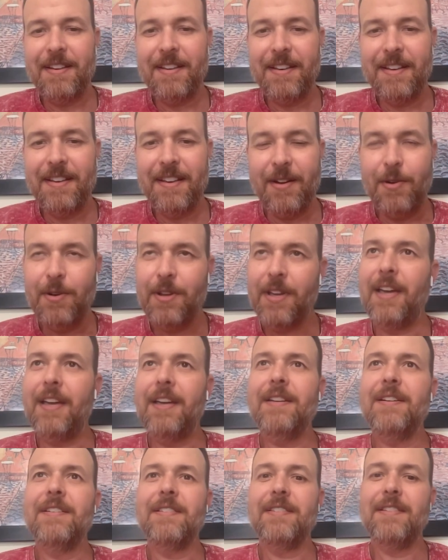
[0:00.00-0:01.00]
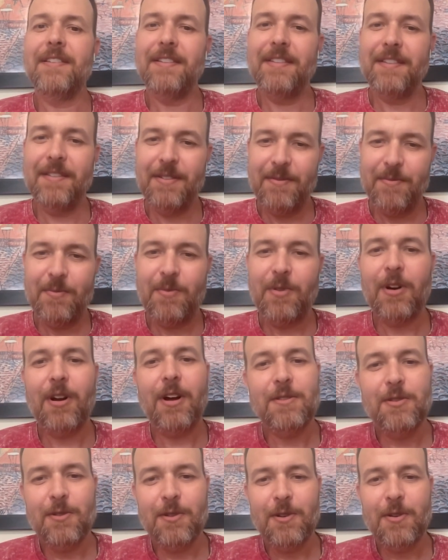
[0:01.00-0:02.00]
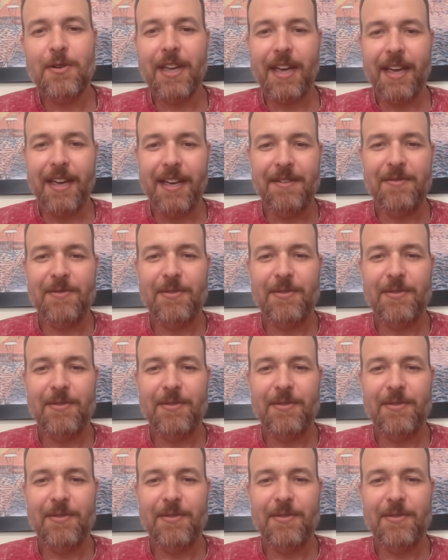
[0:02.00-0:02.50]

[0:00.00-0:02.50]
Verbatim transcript: Okay, we're all doing okay. We're